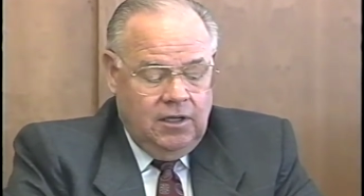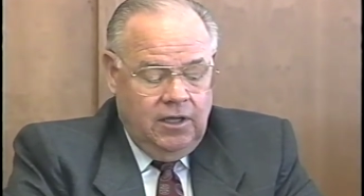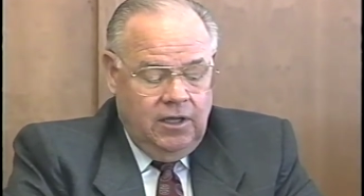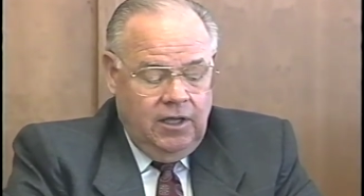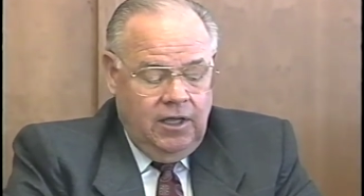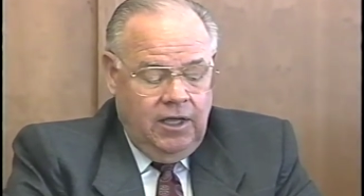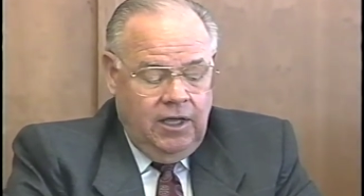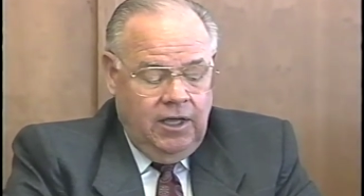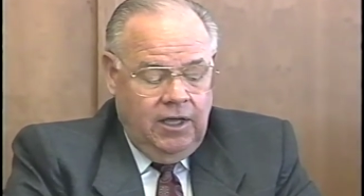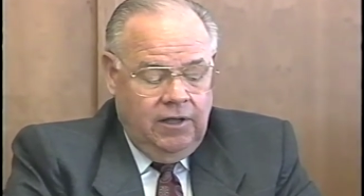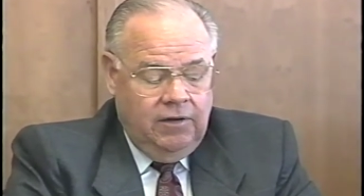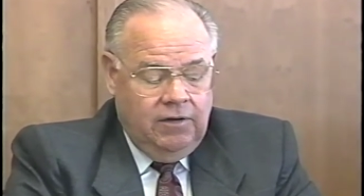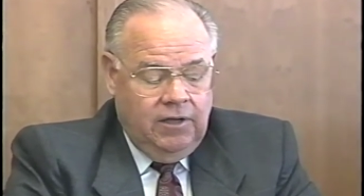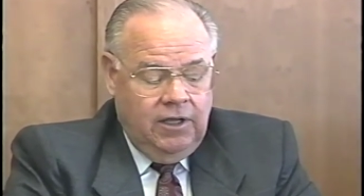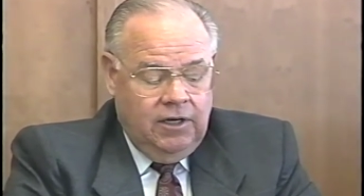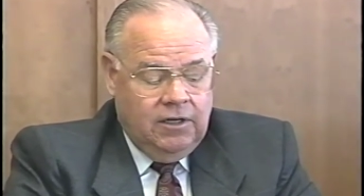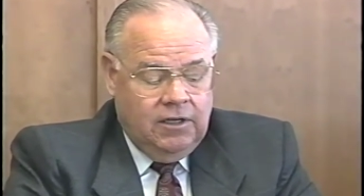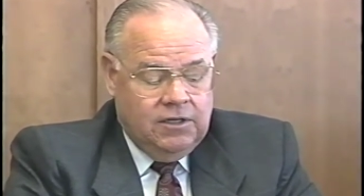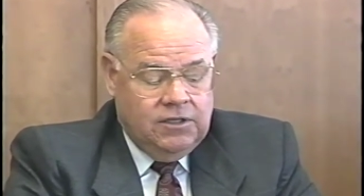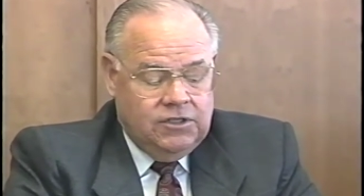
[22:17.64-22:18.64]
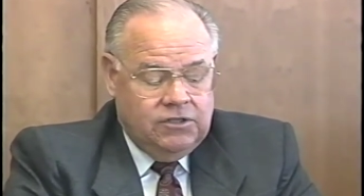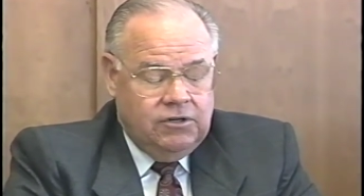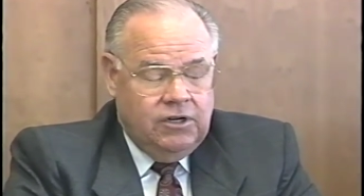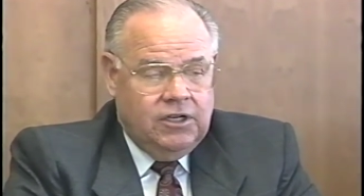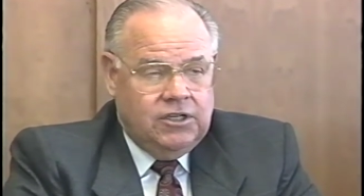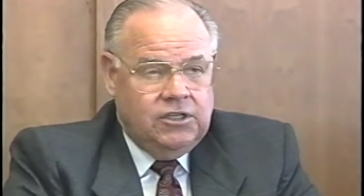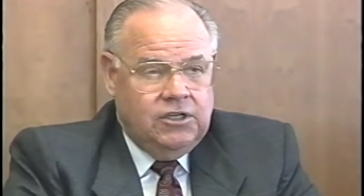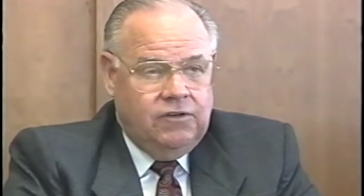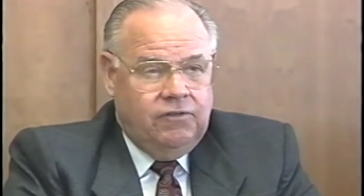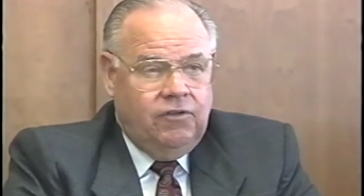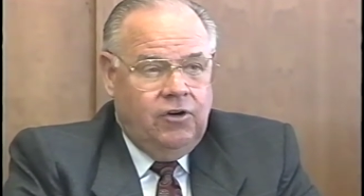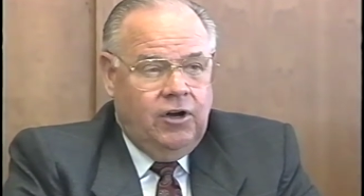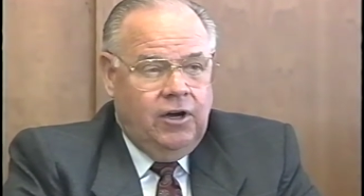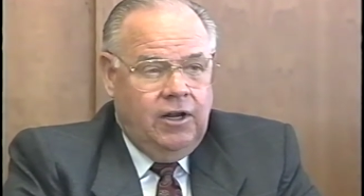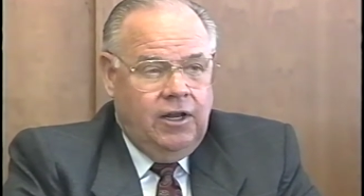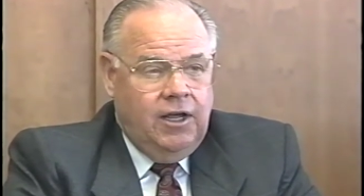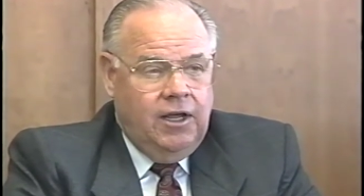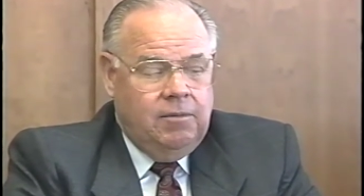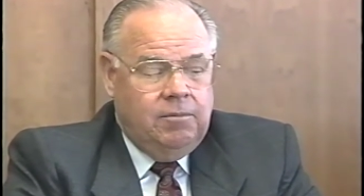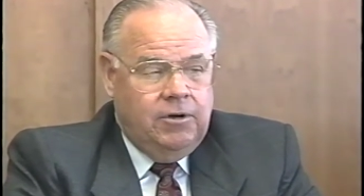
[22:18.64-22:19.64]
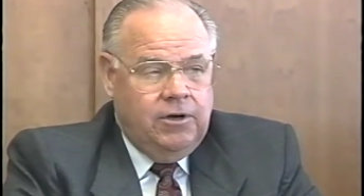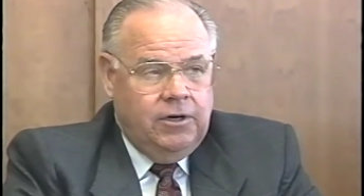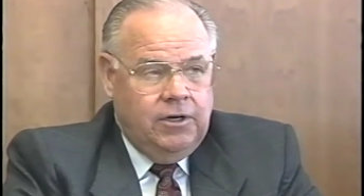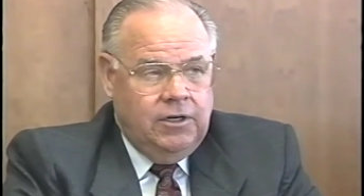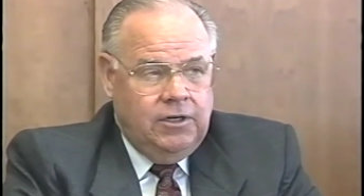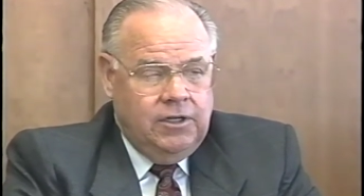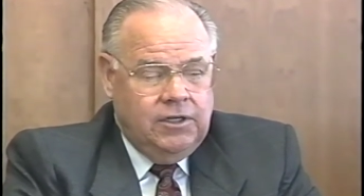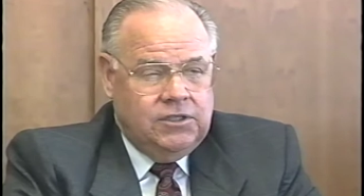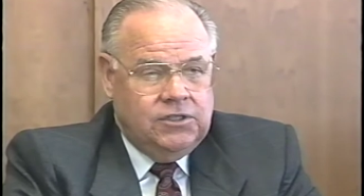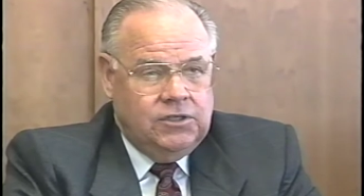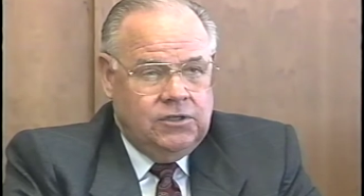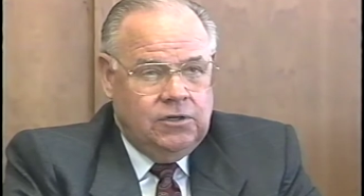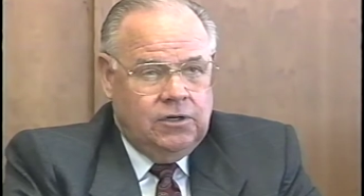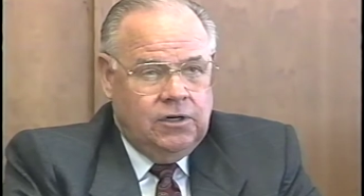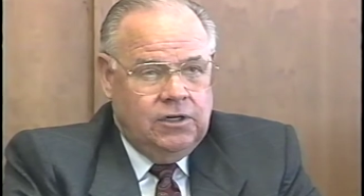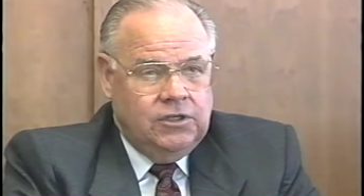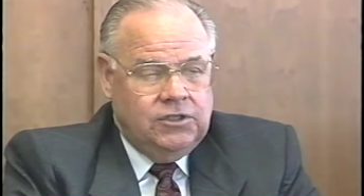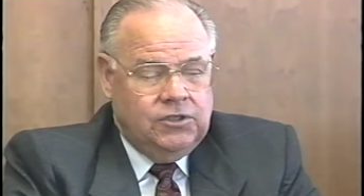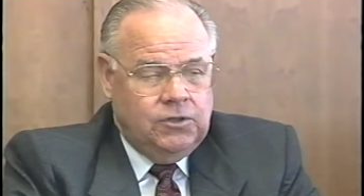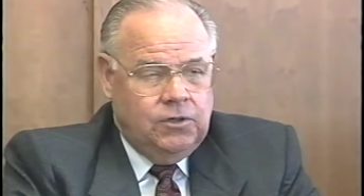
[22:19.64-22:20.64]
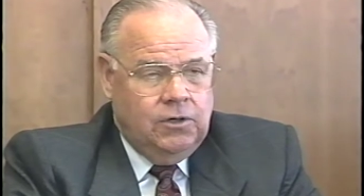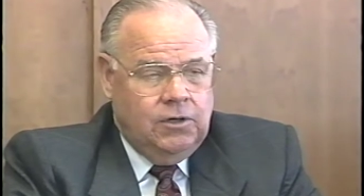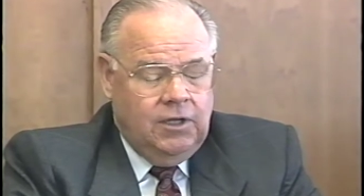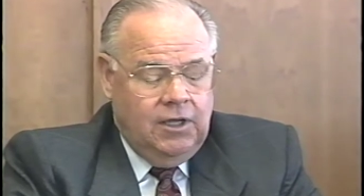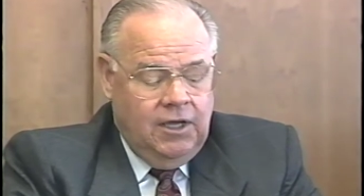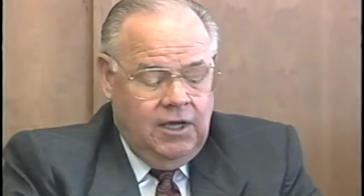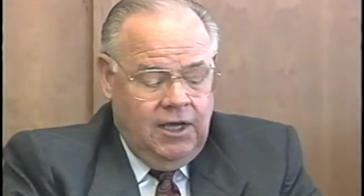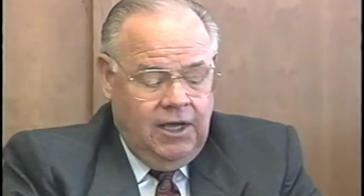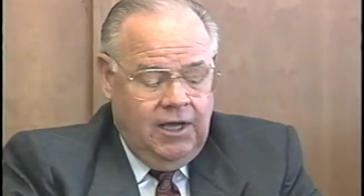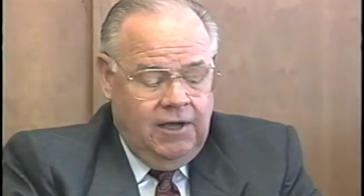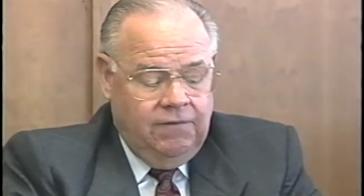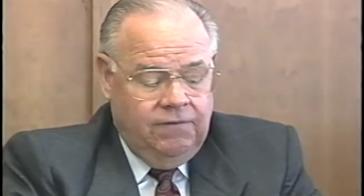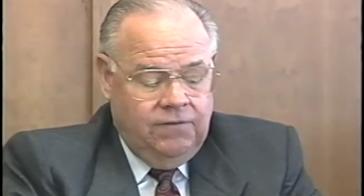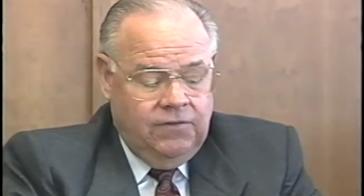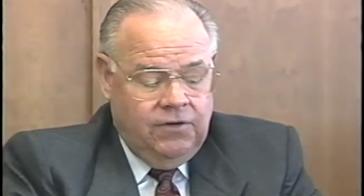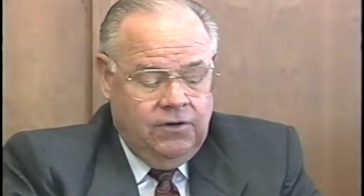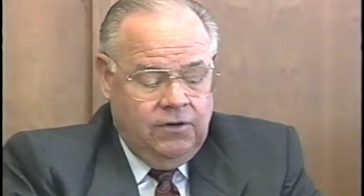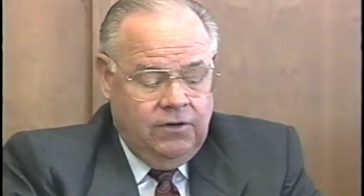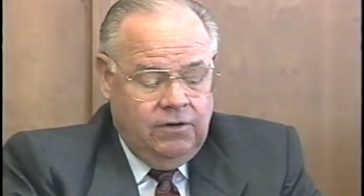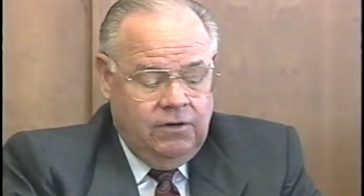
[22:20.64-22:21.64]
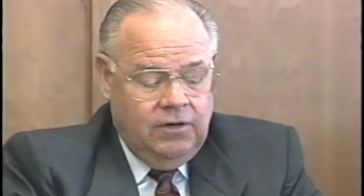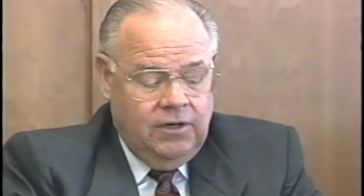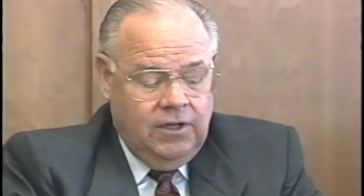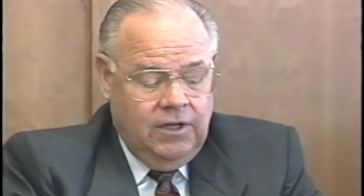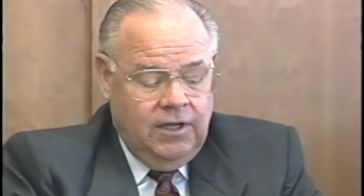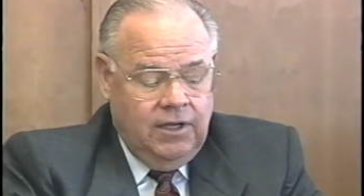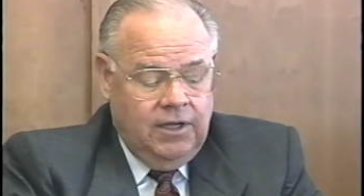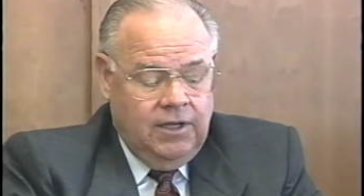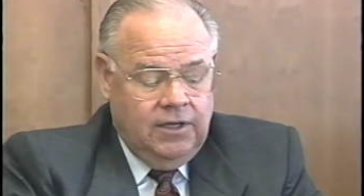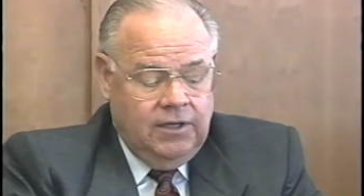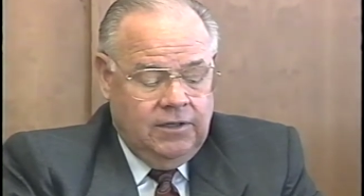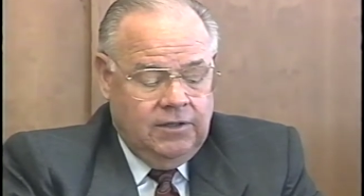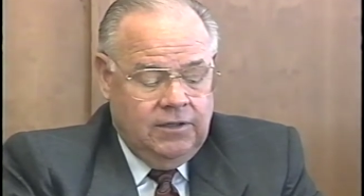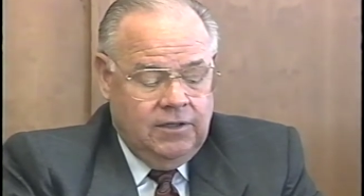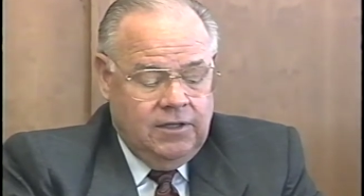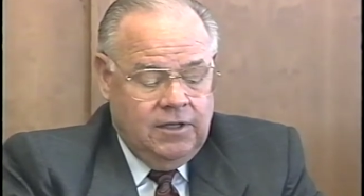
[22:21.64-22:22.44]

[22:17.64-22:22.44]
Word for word: and, and construction of our library did start shortly after uh,